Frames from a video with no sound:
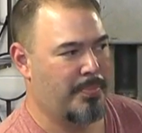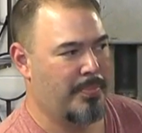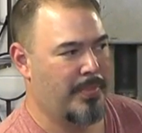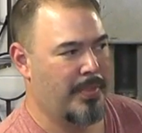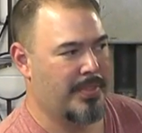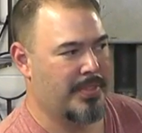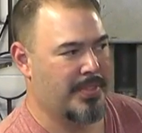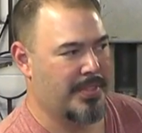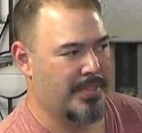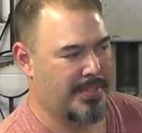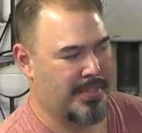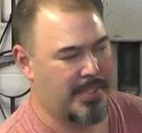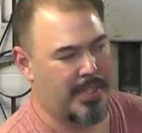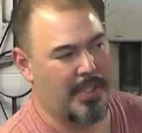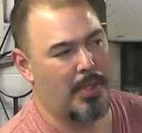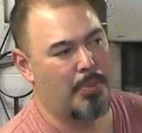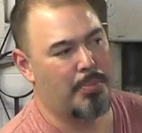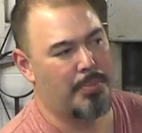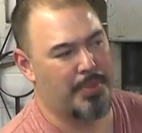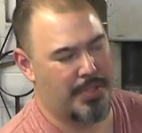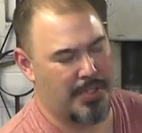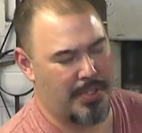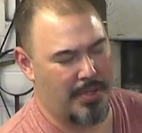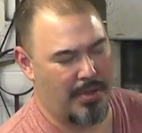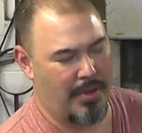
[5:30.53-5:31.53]
It's a steel
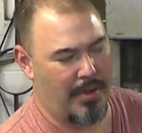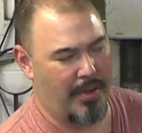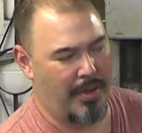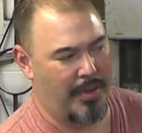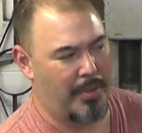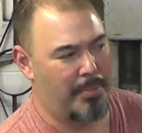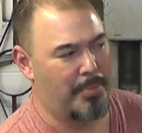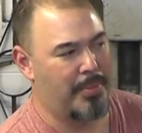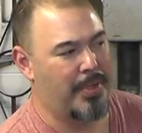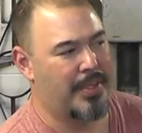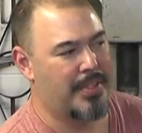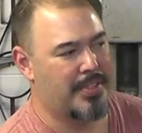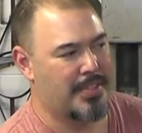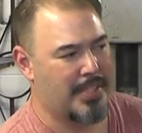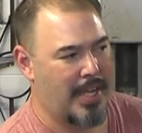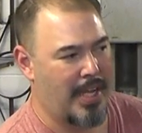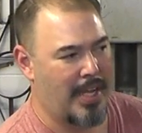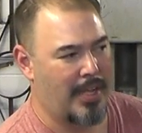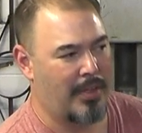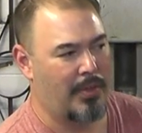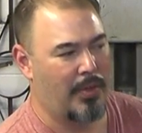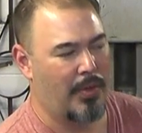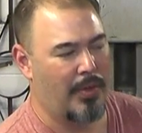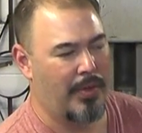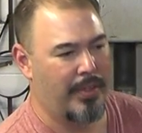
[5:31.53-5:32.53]
material, but it's
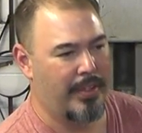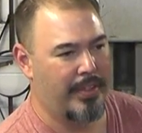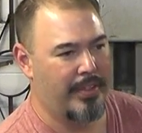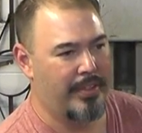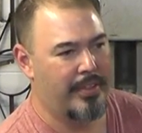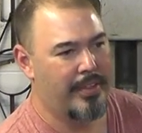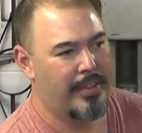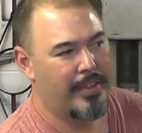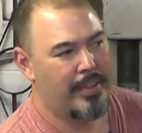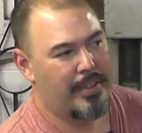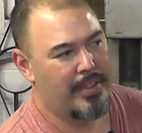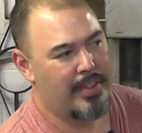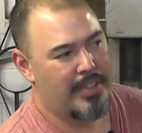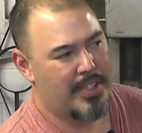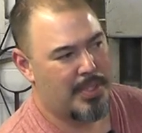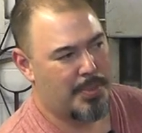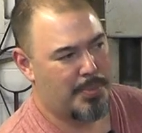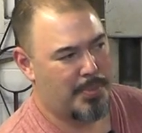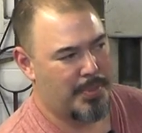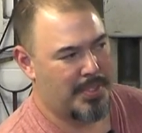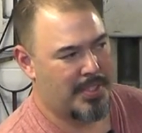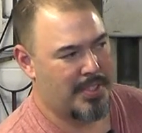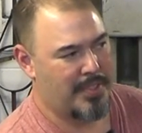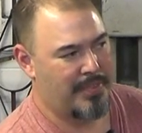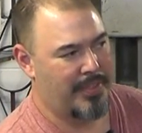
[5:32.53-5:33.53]
alloyed
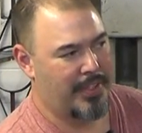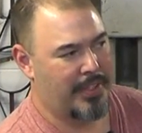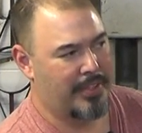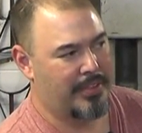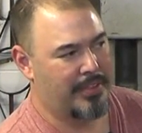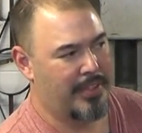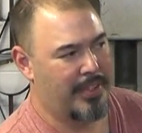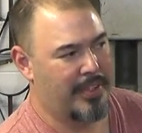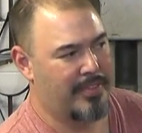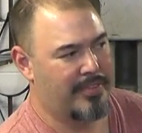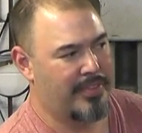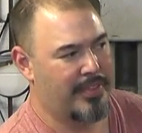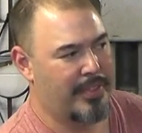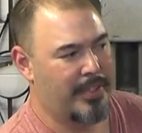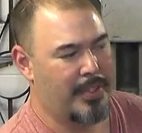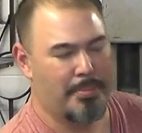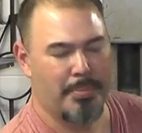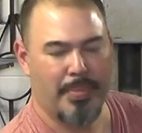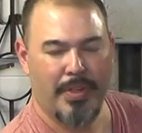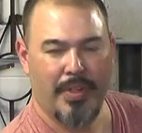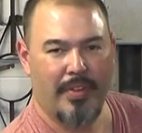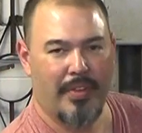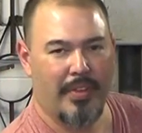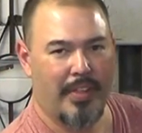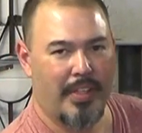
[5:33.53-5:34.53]
specifically for the
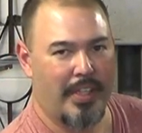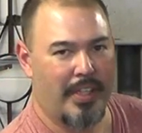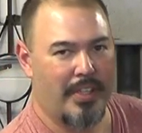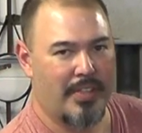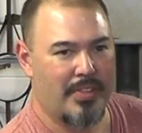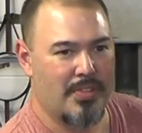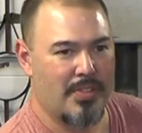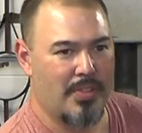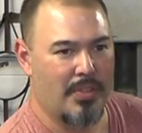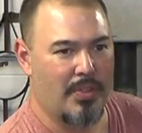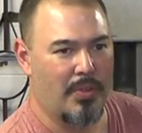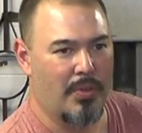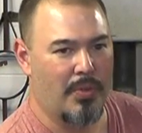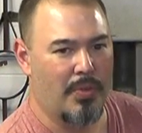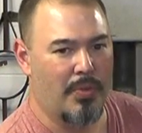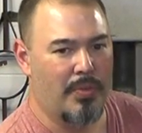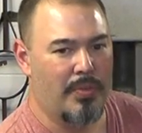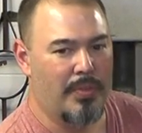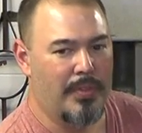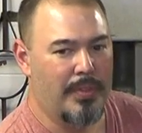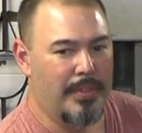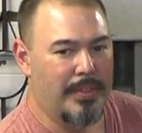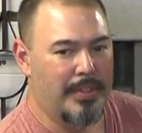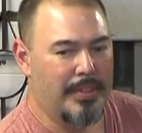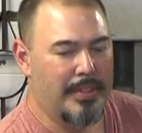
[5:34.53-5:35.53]
ability to
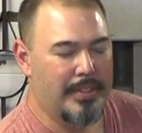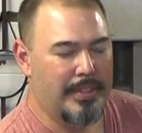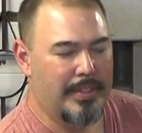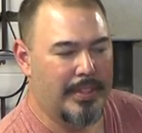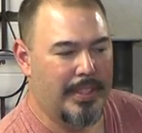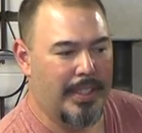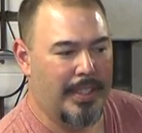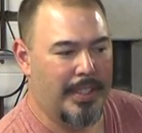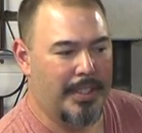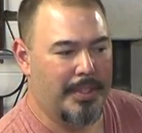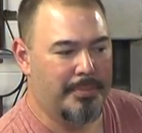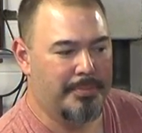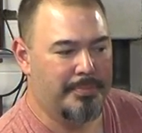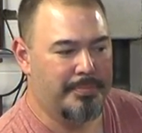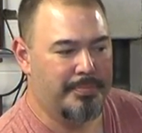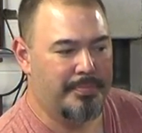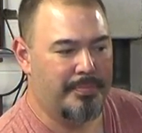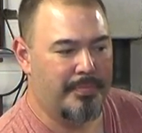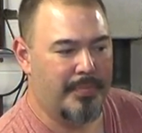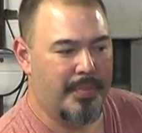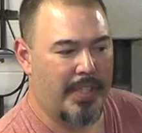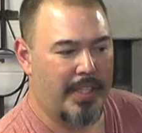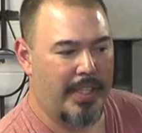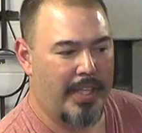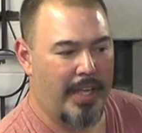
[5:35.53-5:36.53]

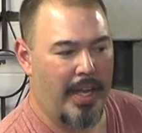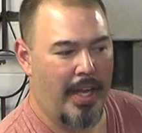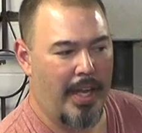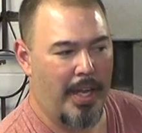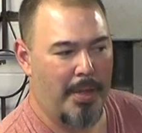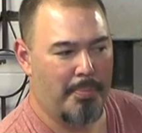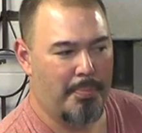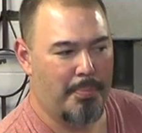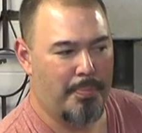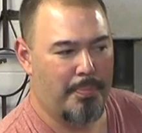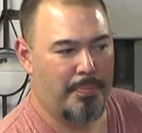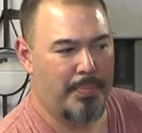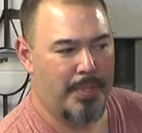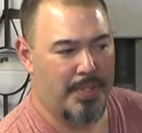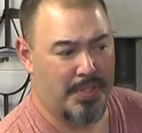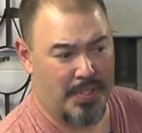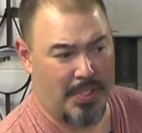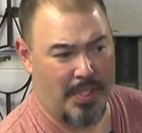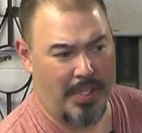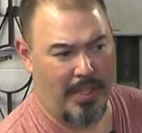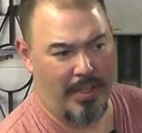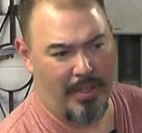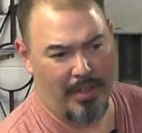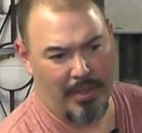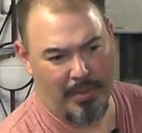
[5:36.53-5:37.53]
get a
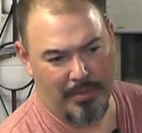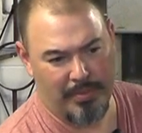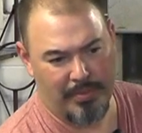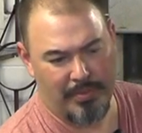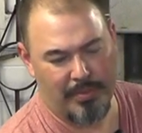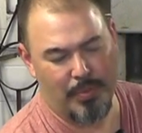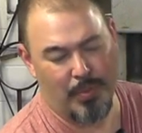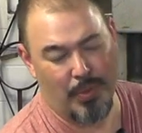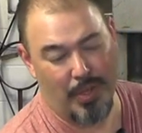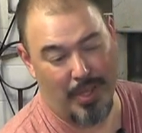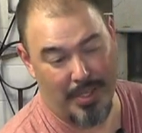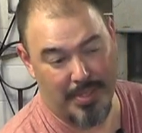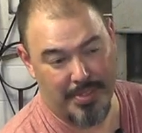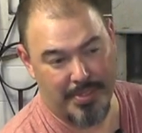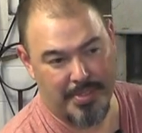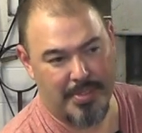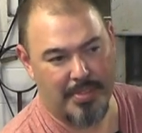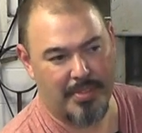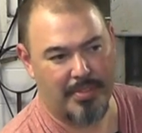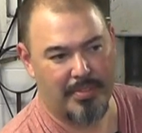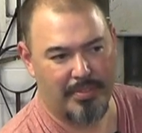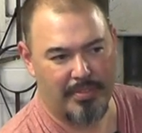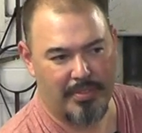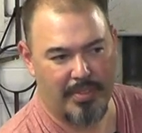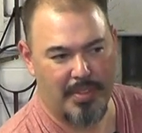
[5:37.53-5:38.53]
patina
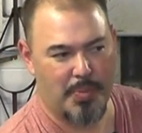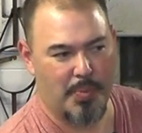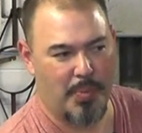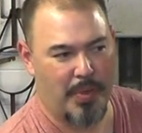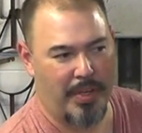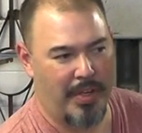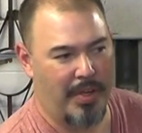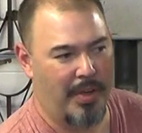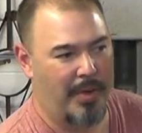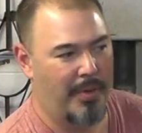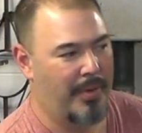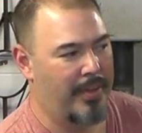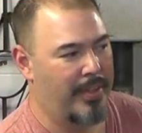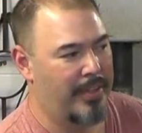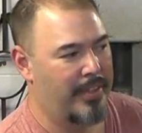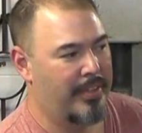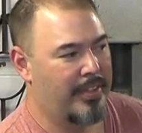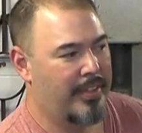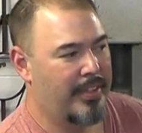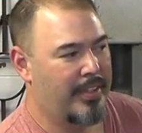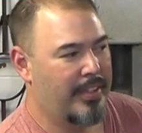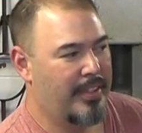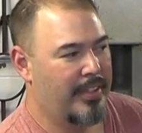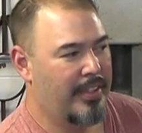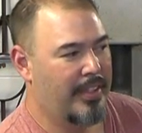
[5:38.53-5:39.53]
rust, as we know it,
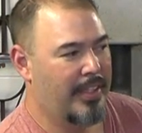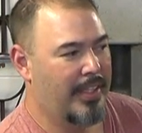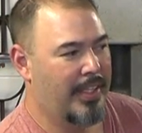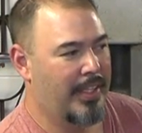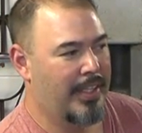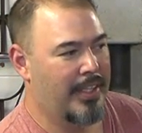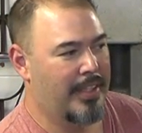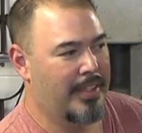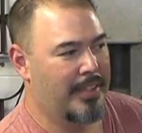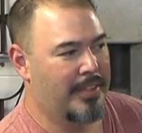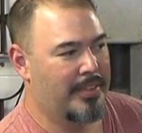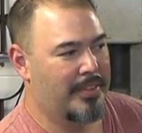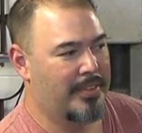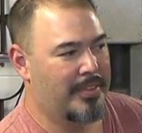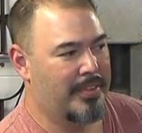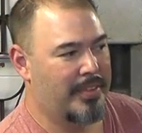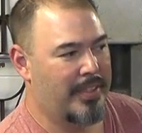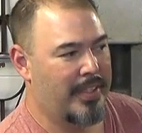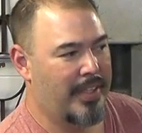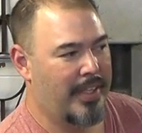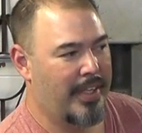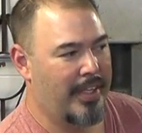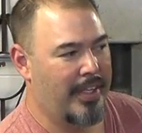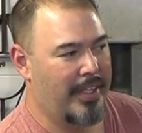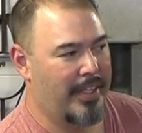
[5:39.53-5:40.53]

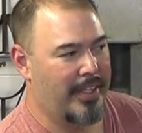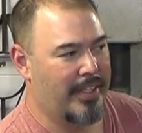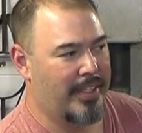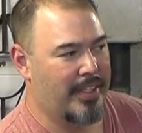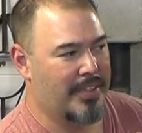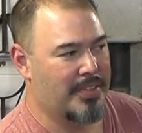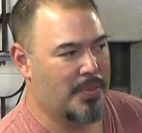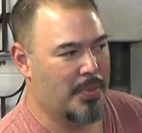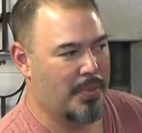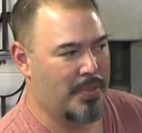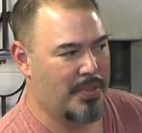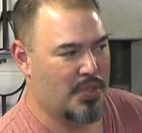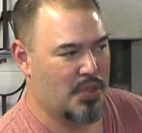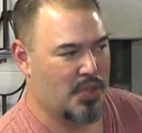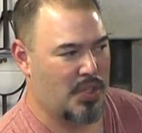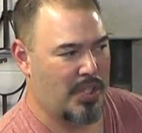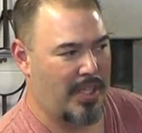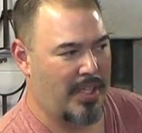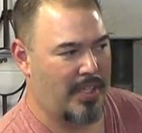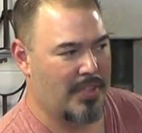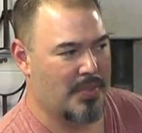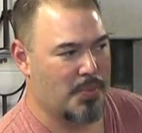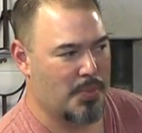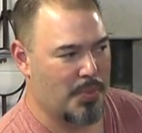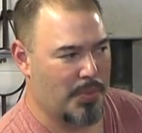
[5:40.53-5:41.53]
so it
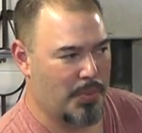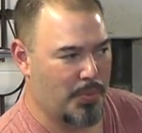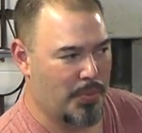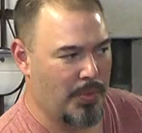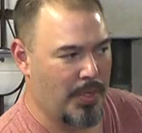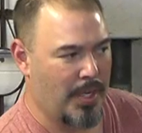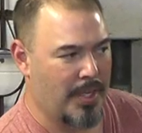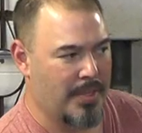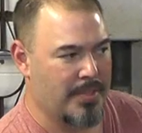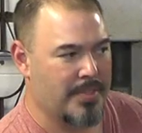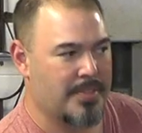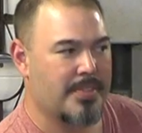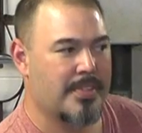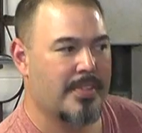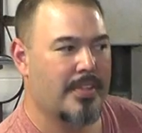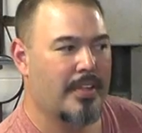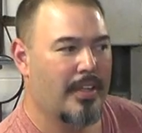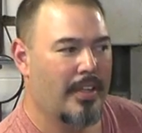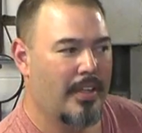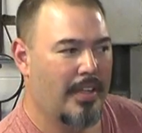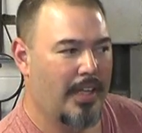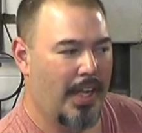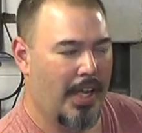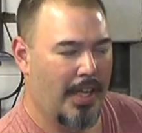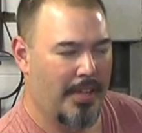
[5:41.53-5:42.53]
sheens with rust
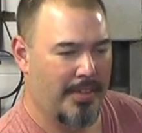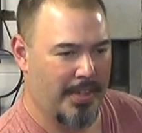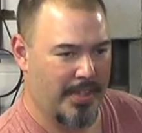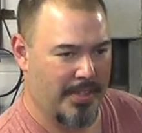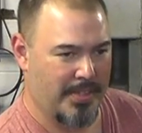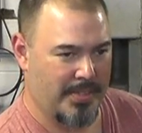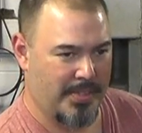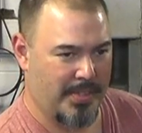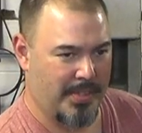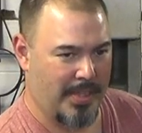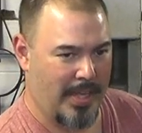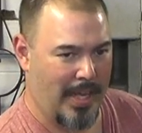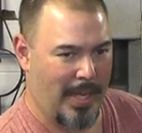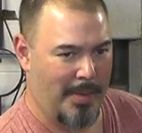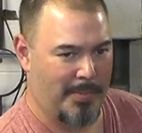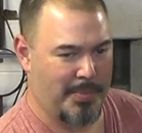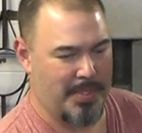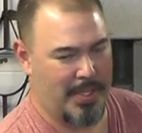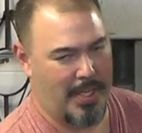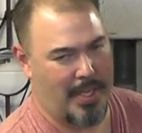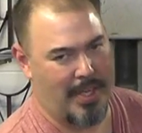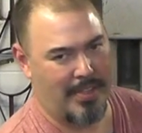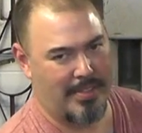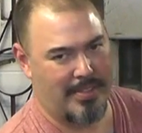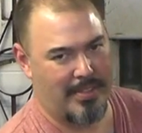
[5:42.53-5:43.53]
and then
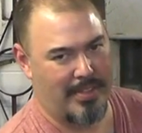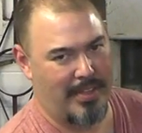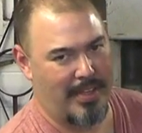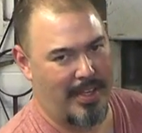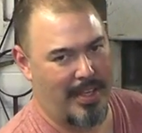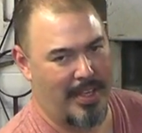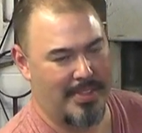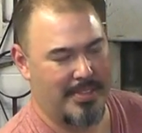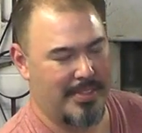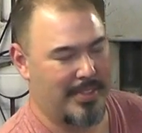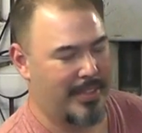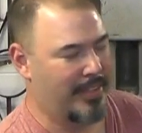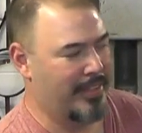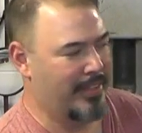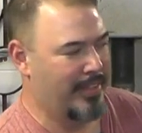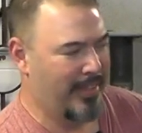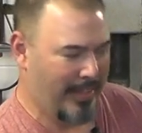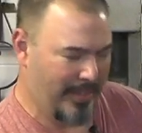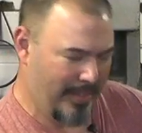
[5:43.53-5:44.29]
stops oxidizing.